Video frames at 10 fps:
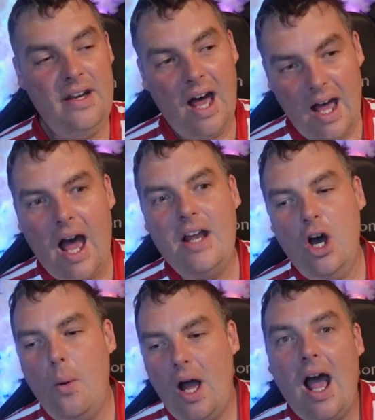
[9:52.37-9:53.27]
I
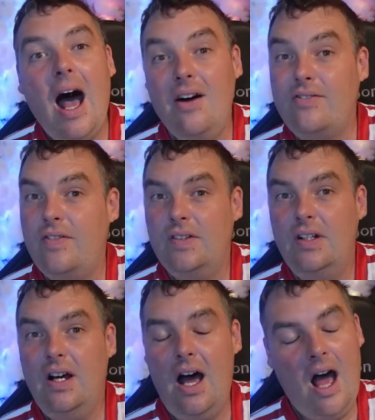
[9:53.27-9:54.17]
know I have.
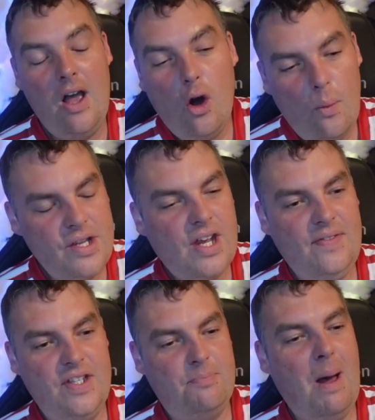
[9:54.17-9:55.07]
I always had
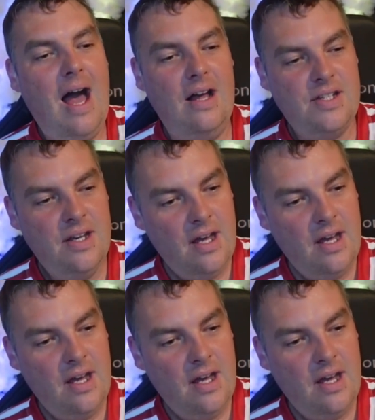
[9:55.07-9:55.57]
this pact.